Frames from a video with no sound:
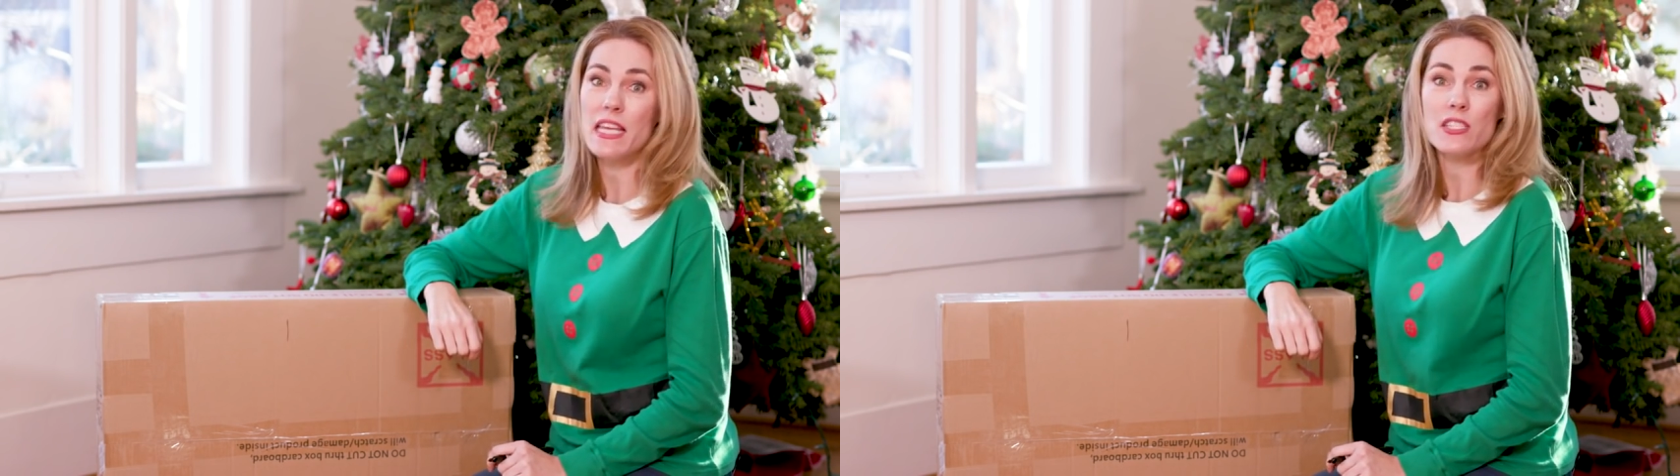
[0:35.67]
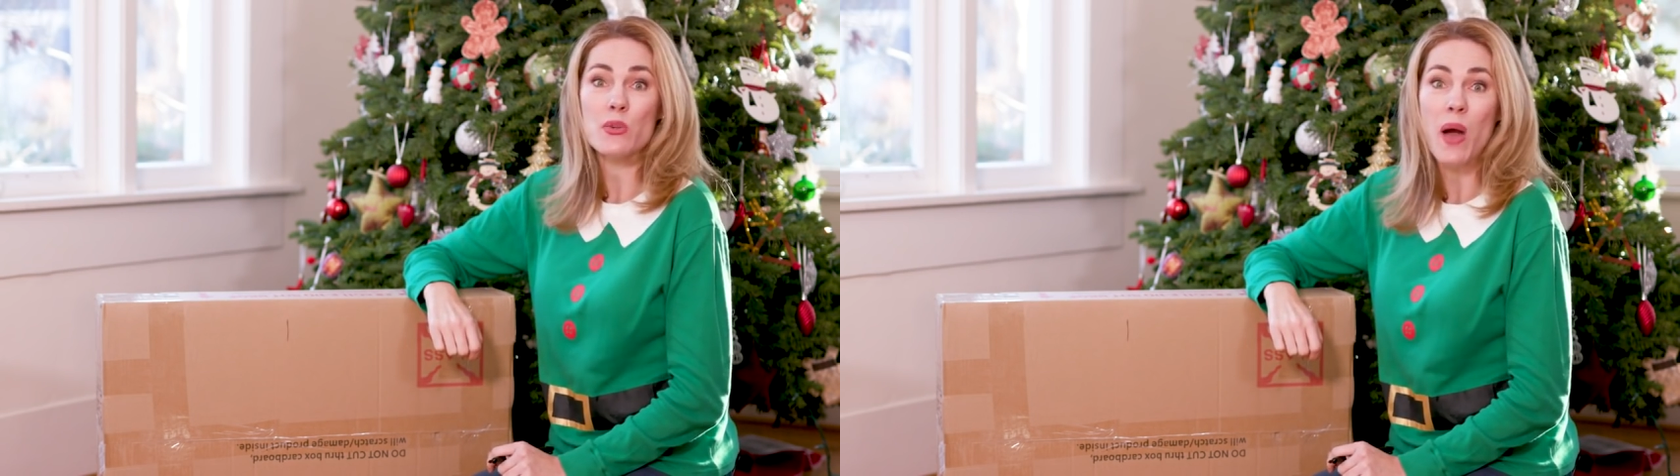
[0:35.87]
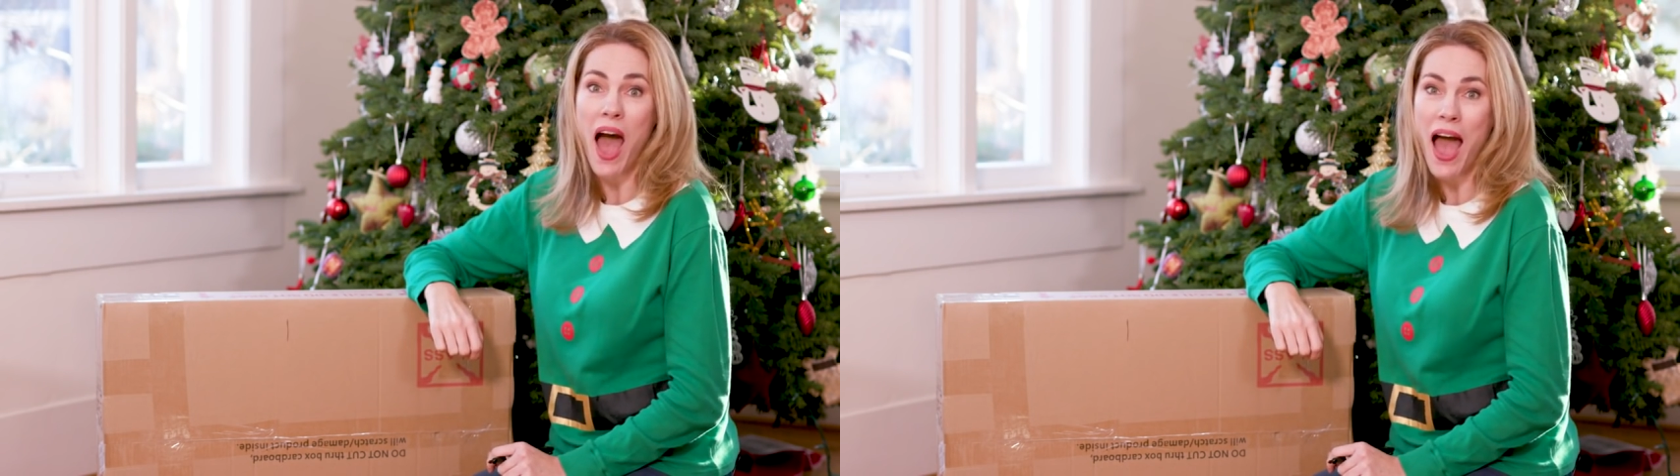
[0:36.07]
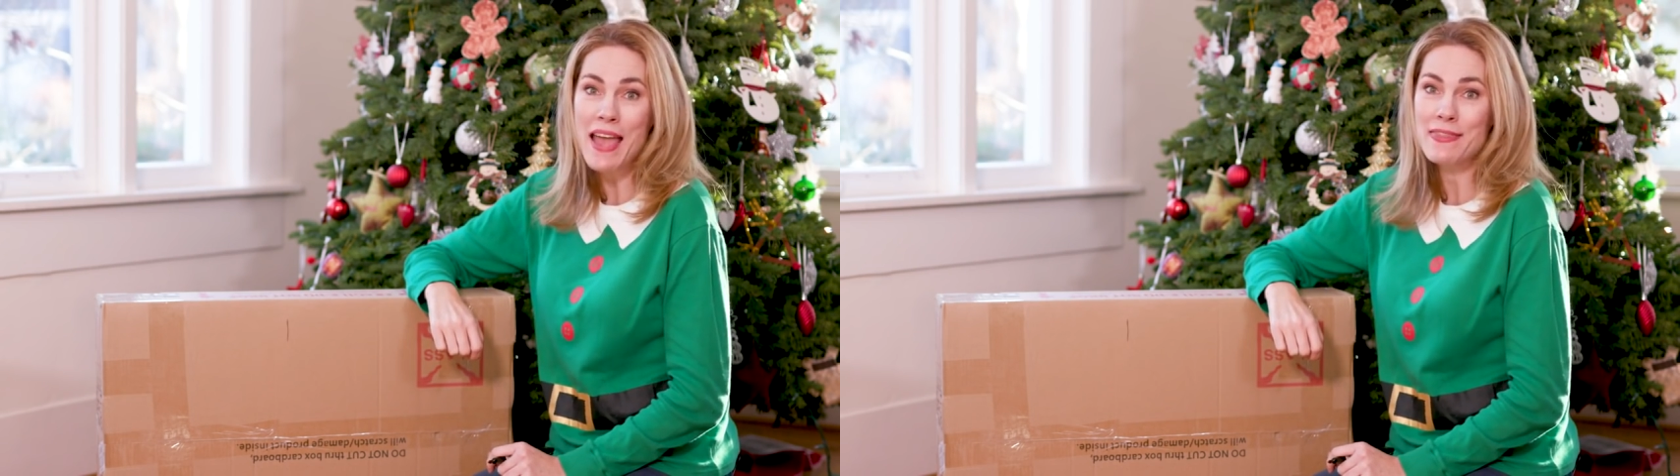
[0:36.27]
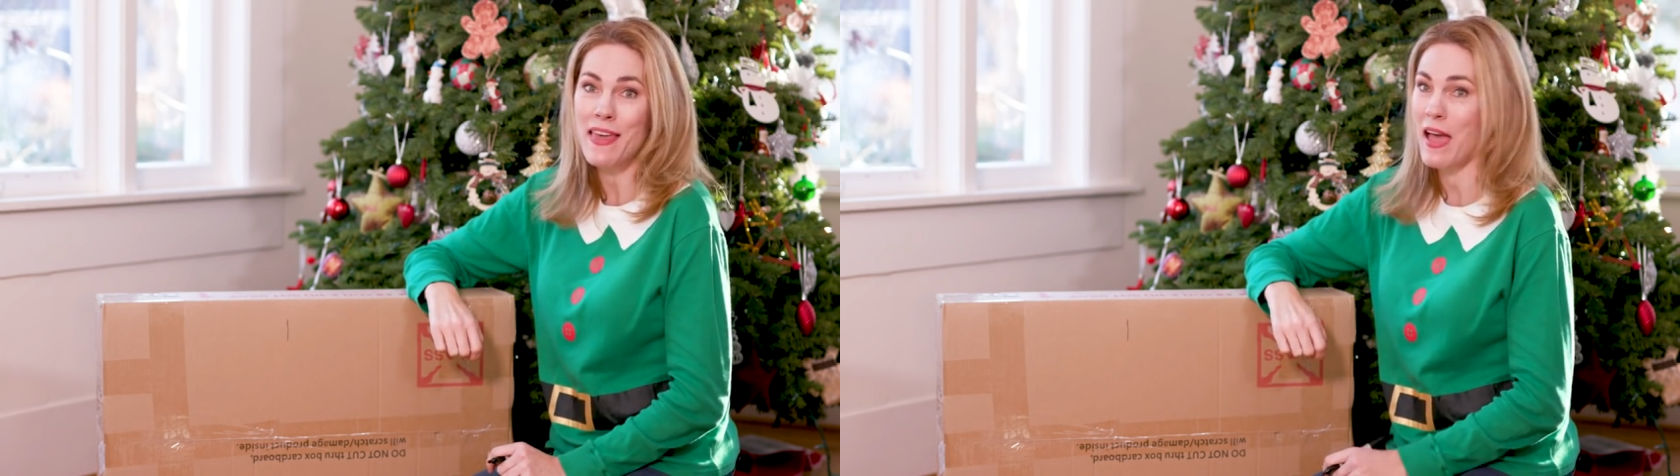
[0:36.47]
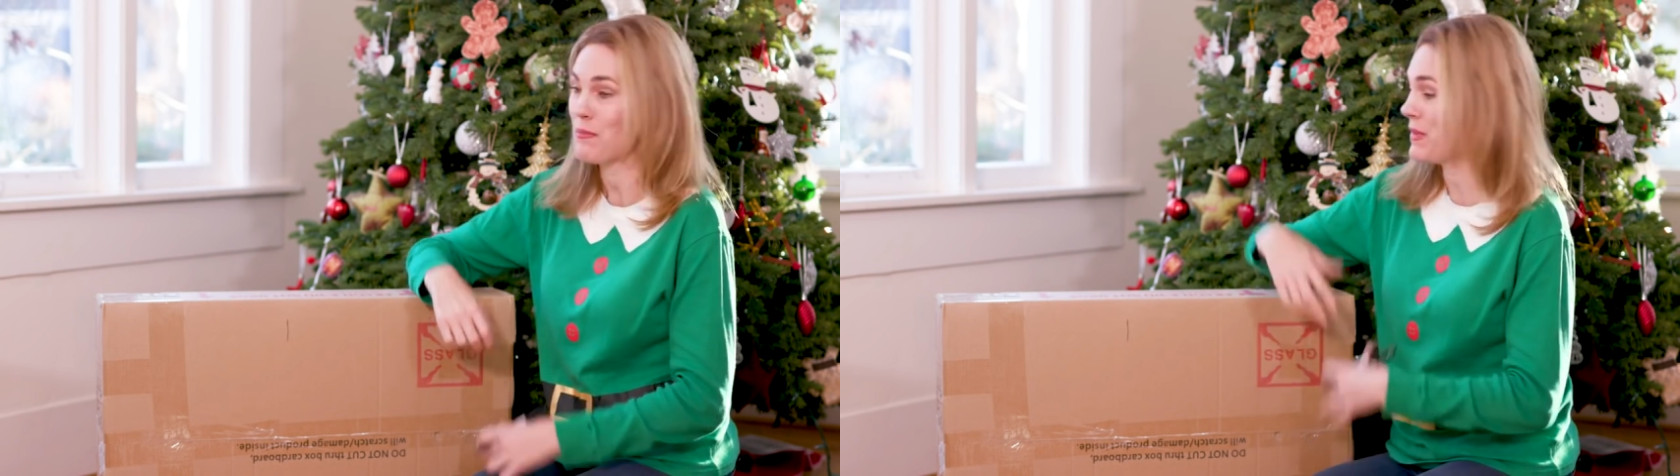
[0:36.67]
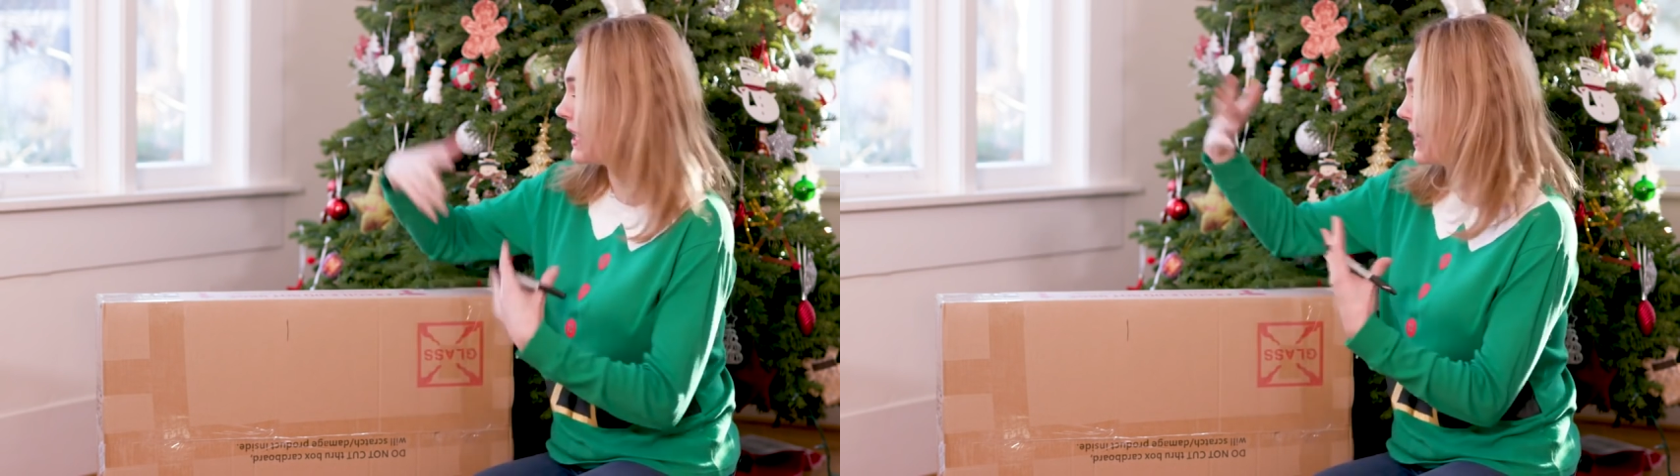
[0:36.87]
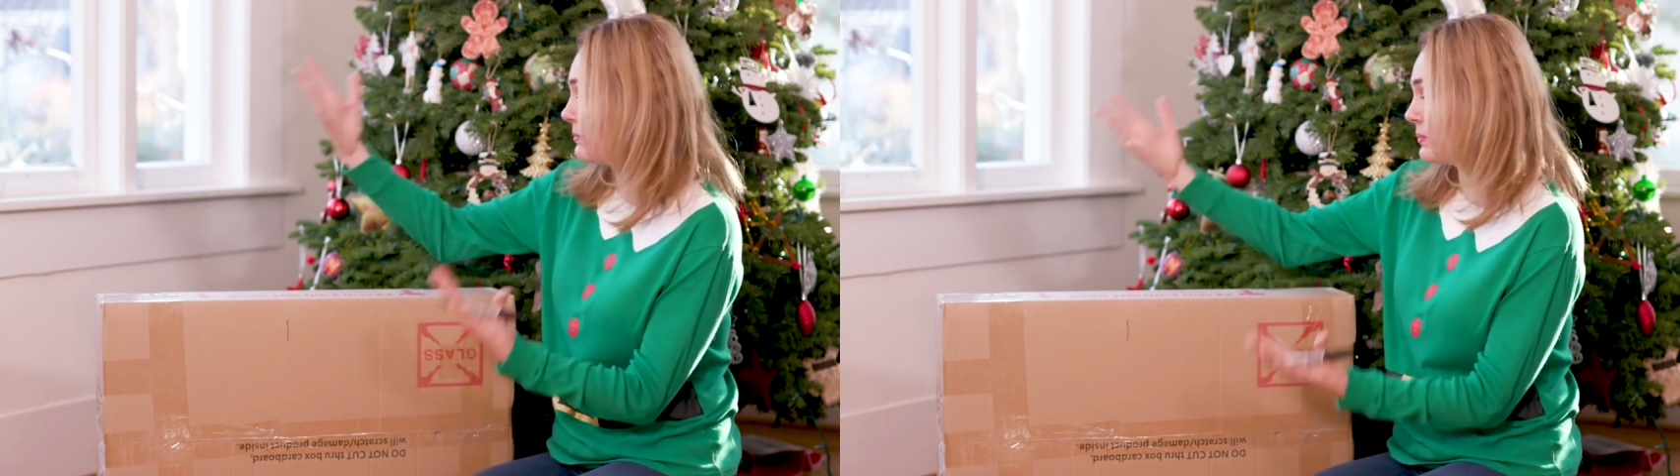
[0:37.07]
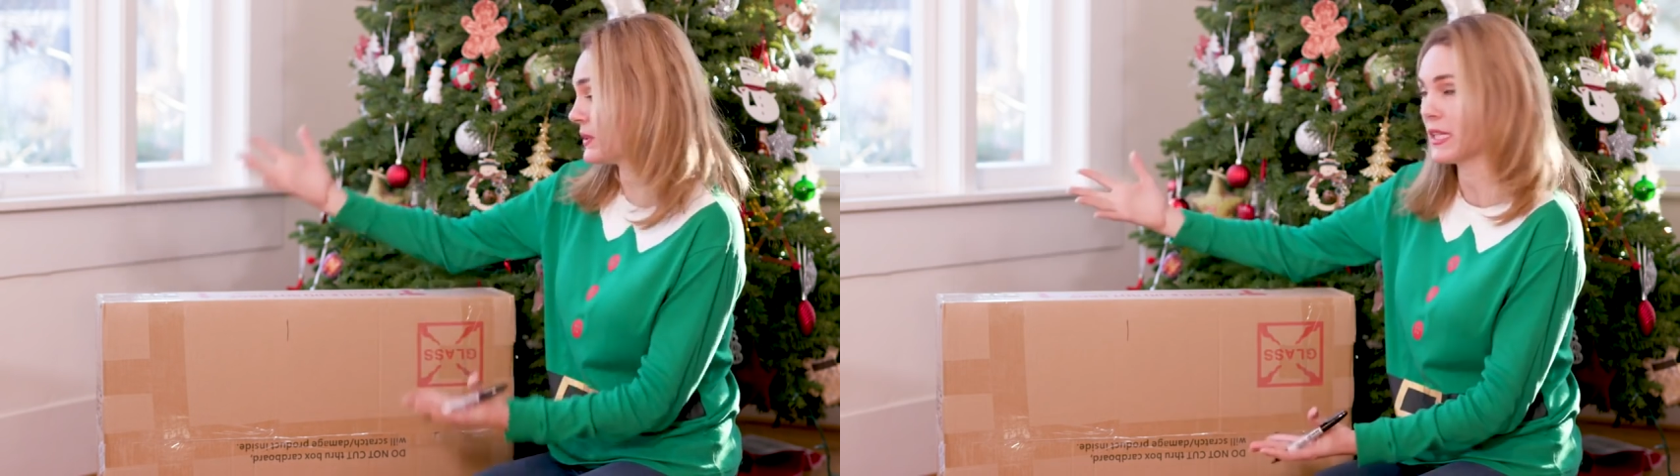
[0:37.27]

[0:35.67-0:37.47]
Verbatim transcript: is to hide them in